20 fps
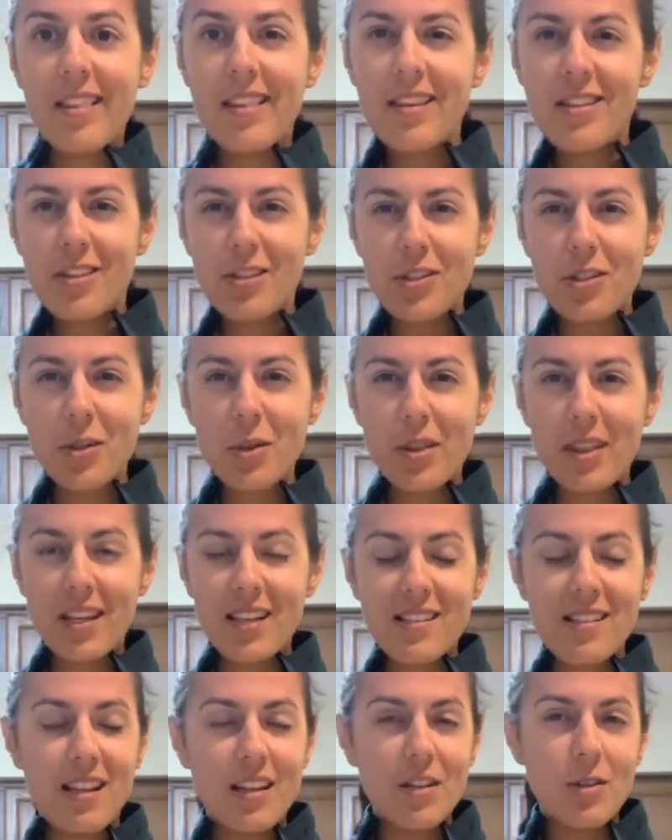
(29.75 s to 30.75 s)
These are two
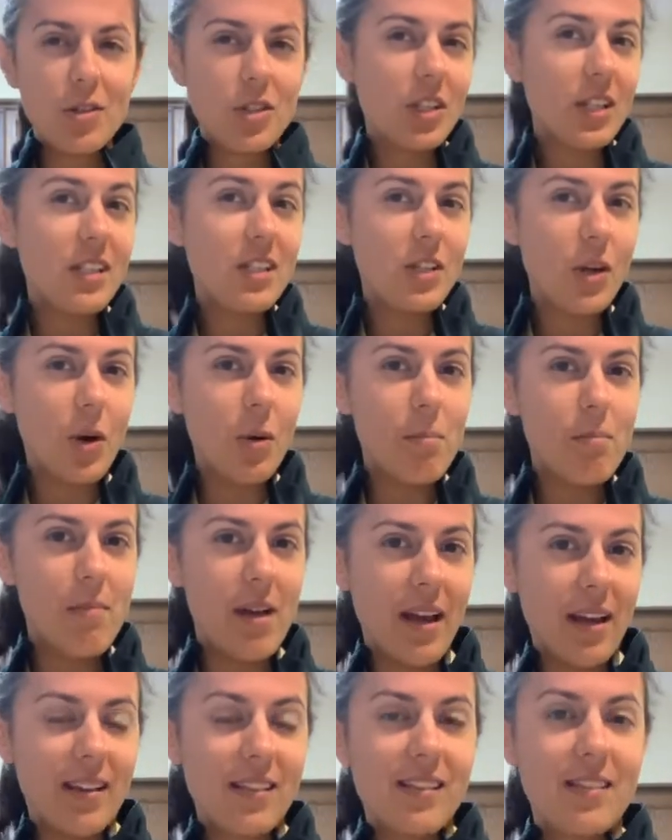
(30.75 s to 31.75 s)
things that usually don't
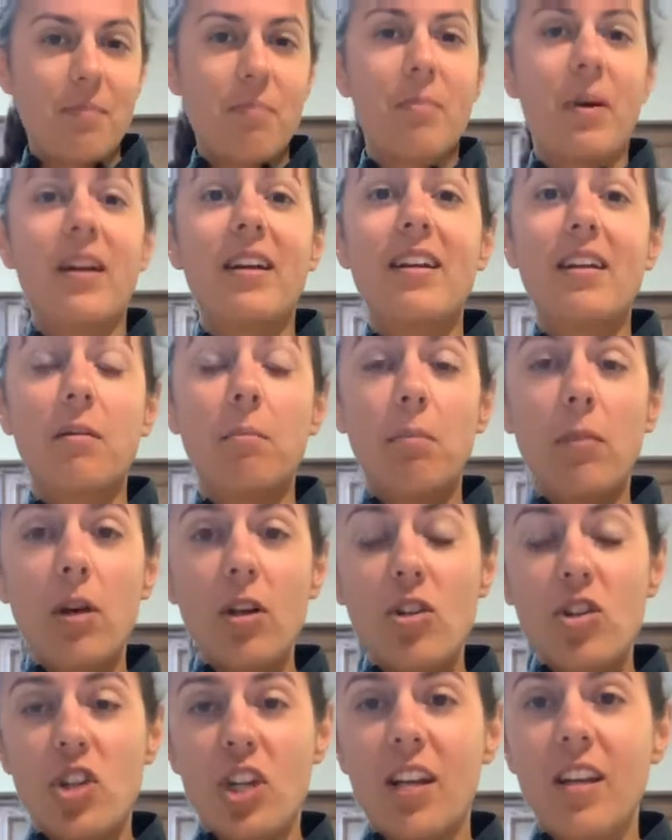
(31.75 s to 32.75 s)
mix, but in an
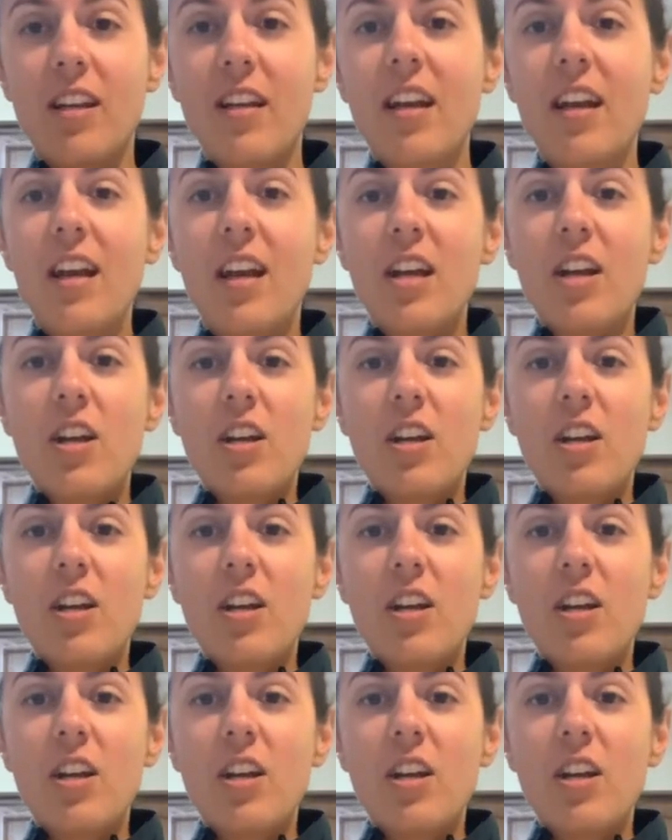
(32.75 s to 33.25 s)
emulsion,